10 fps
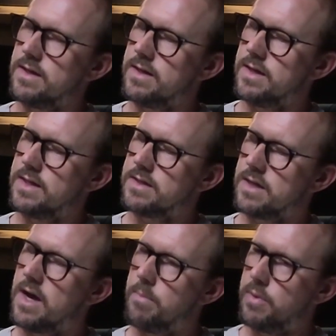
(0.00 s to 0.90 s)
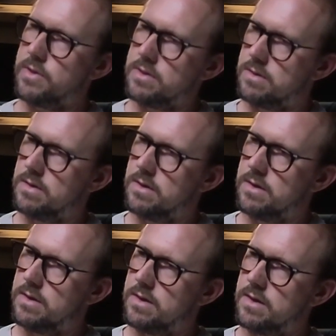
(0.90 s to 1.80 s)
It's a couple
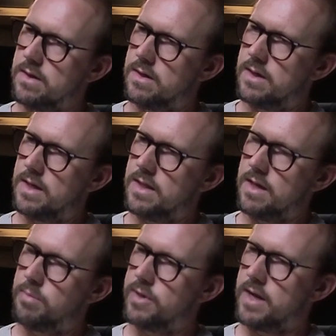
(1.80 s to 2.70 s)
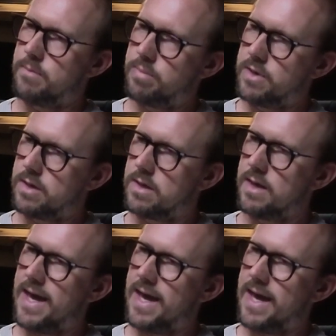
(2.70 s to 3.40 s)
and they put out a book